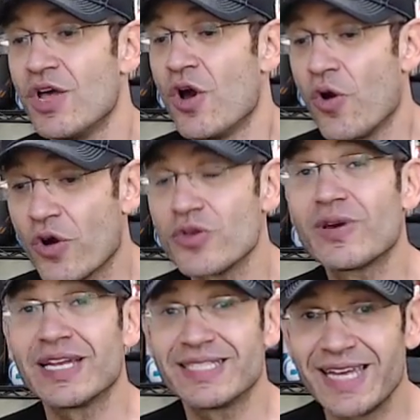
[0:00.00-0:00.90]
or you
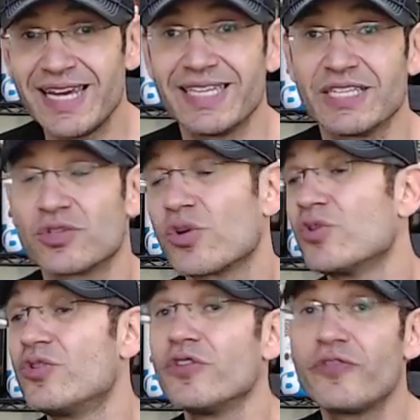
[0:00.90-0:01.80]
can take this, or you
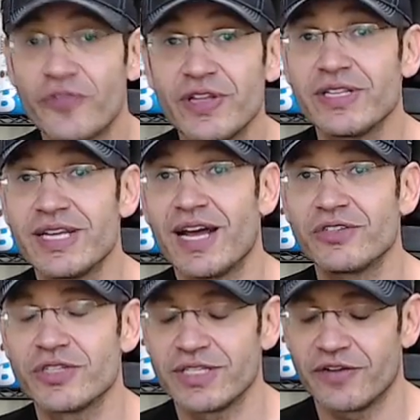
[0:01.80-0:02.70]
don't feel the other
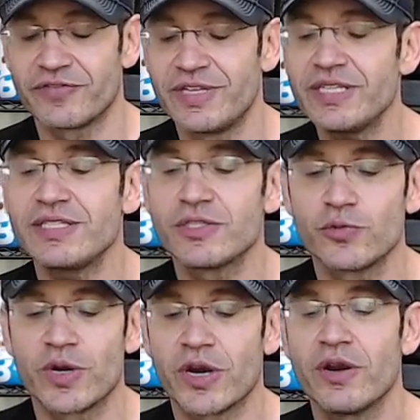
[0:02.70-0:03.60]
stuff, this is
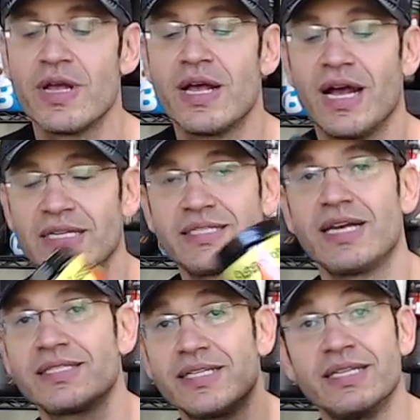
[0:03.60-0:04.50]
where
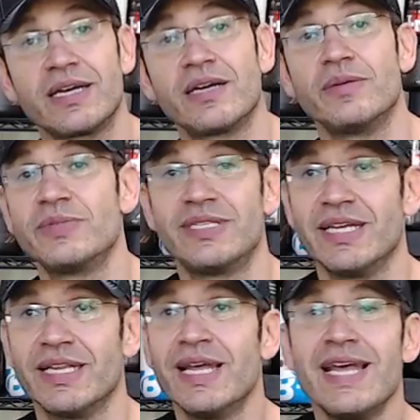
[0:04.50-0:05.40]
Assassin comes in.